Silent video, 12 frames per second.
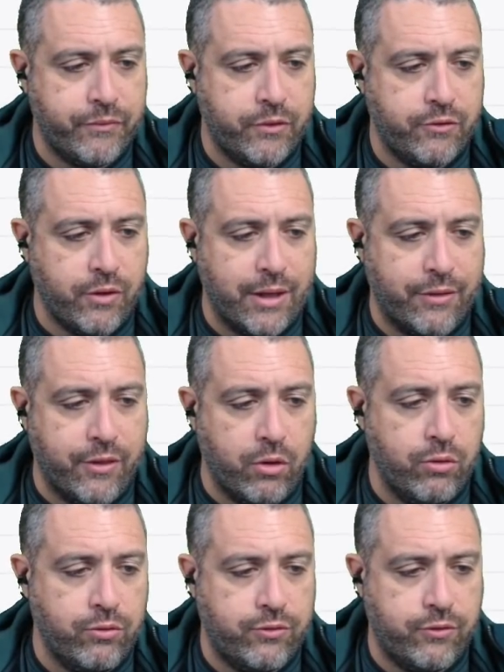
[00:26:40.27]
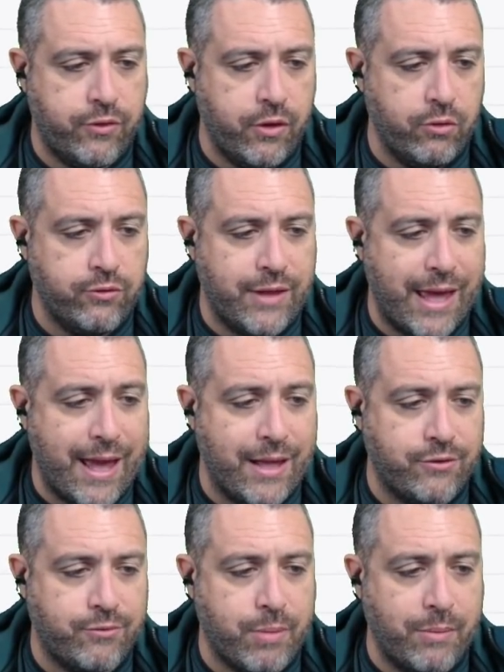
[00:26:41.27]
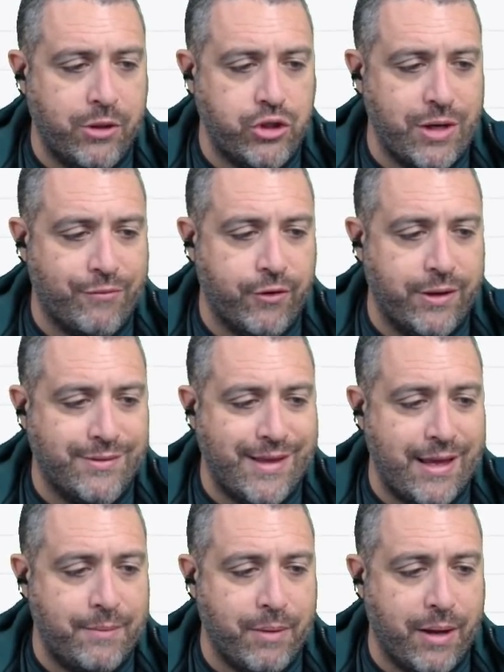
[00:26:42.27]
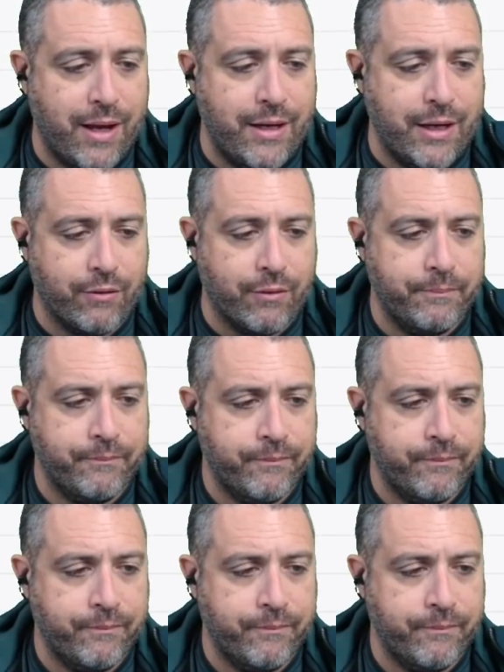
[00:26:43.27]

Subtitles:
So like those cats, probably Jeffrey and Tate behind Ingram.